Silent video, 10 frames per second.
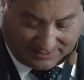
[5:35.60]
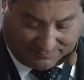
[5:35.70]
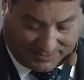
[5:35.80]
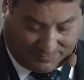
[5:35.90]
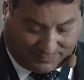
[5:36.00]

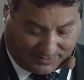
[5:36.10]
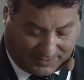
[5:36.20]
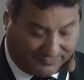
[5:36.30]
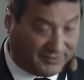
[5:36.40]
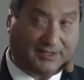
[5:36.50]
people
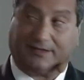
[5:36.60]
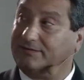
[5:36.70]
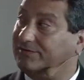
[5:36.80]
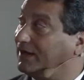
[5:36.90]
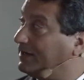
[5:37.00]
living
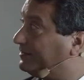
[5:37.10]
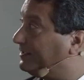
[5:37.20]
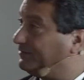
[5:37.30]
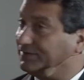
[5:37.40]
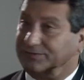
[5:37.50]
in
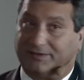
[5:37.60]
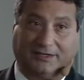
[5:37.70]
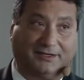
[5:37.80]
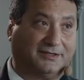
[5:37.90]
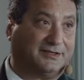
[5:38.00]

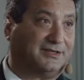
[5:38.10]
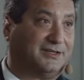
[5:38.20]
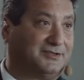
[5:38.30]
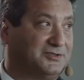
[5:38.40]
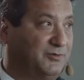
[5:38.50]

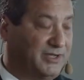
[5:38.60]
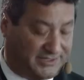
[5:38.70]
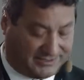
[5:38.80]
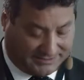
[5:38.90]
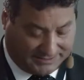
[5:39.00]
315
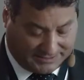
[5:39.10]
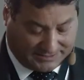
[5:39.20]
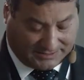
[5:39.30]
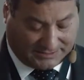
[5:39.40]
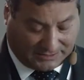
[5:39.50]
square
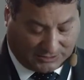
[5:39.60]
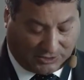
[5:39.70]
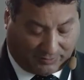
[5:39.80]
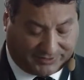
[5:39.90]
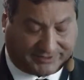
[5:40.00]

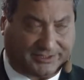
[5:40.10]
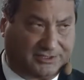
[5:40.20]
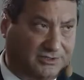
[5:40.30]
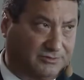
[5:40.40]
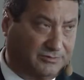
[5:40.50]

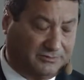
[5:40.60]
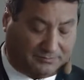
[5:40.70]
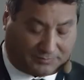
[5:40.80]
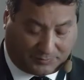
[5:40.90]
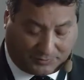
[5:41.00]
kilometers. So
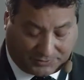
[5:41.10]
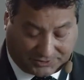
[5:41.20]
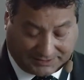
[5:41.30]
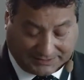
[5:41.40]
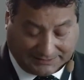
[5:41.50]

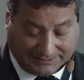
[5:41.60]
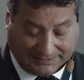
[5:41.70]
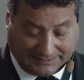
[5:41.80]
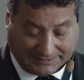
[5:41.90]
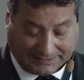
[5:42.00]

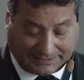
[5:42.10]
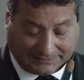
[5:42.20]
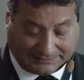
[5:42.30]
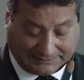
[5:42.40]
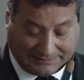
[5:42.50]
proportionately,
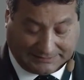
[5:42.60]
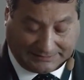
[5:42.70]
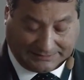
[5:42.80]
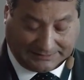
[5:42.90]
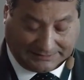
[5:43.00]

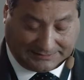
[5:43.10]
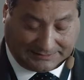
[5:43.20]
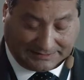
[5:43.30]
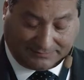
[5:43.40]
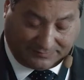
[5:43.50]
this is
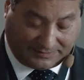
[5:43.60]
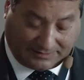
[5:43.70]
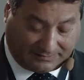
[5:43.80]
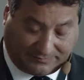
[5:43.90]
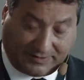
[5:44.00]

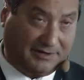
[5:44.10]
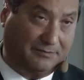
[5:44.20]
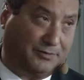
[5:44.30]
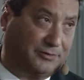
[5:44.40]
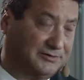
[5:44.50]
very
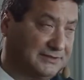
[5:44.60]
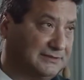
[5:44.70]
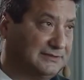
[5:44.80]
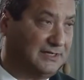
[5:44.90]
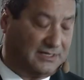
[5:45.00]

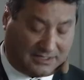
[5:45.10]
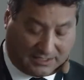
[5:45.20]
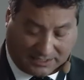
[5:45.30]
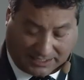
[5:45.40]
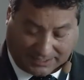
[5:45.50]
important
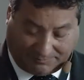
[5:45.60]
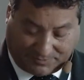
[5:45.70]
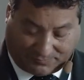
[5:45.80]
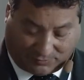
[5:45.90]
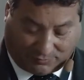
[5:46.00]

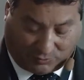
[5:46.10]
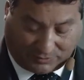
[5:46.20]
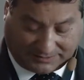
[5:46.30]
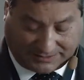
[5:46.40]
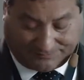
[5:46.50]
for
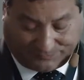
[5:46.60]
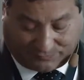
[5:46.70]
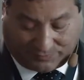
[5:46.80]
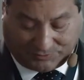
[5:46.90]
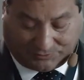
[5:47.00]
Malta
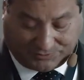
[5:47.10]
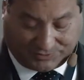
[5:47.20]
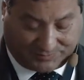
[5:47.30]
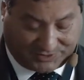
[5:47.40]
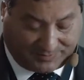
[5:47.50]
from the
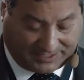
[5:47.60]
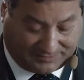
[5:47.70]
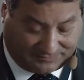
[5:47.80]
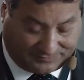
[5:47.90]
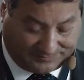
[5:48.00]
tourism
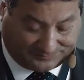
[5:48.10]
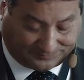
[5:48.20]
perspective.